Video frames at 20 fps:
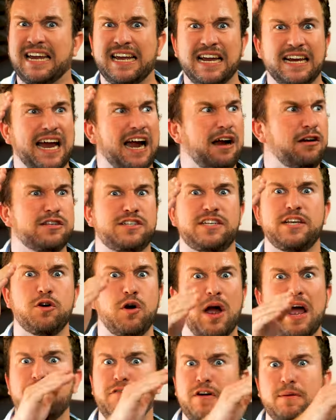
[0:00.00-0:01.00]
I can guarantee
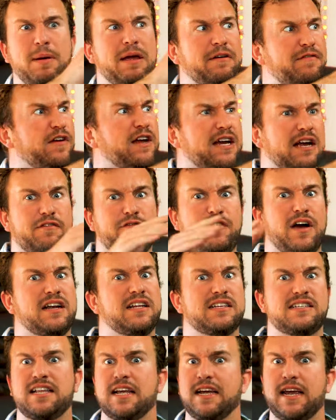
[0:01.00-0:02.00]
you every Benfica
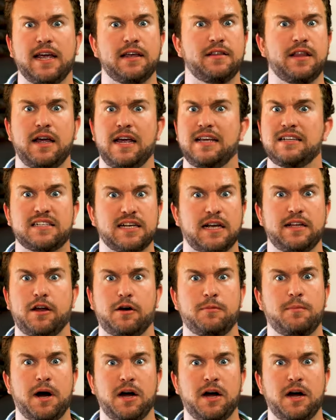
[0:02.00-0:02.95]
fan is thinking inside their